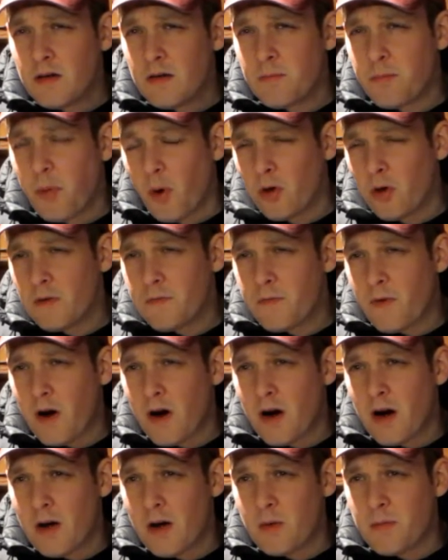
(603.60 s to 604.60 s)

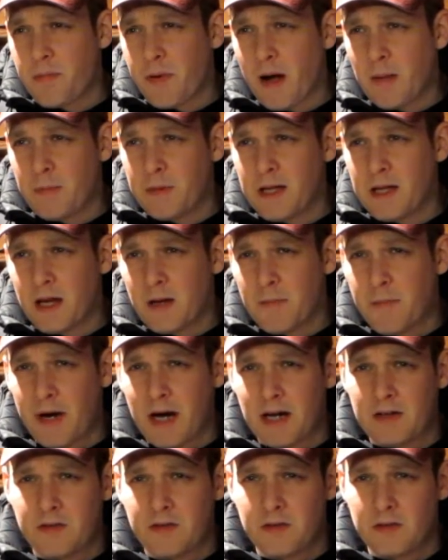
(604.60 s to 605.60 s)
I would probably get a
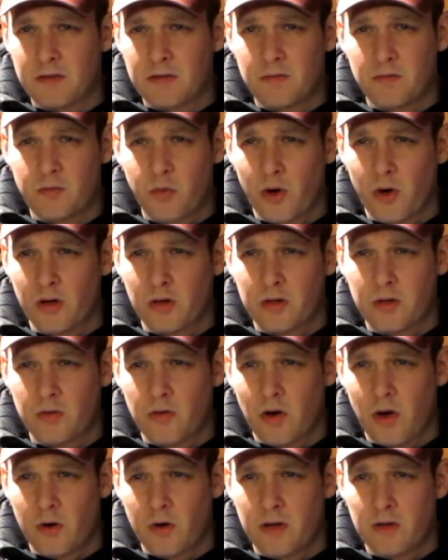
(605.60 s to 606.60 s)
box of Royal
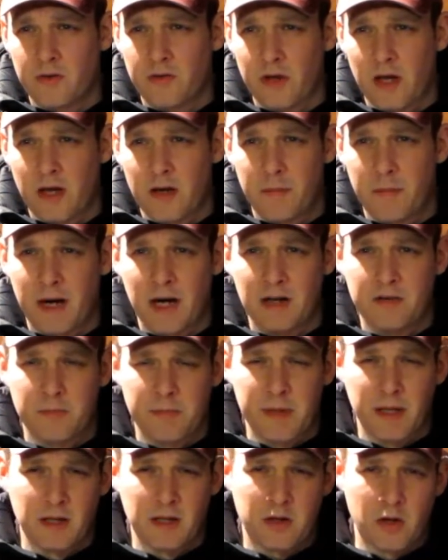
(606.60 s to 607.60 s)
Coronas and a box of
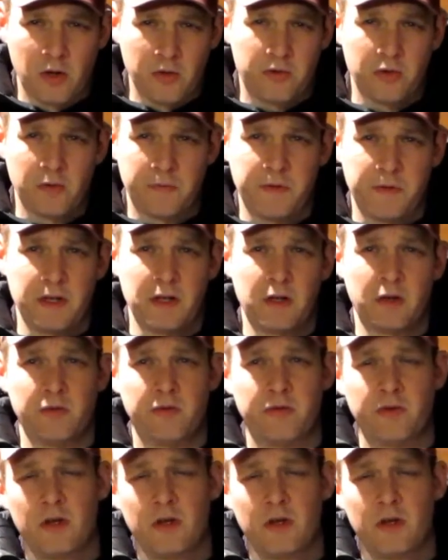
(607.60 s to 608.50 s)
Bellicoso Finos.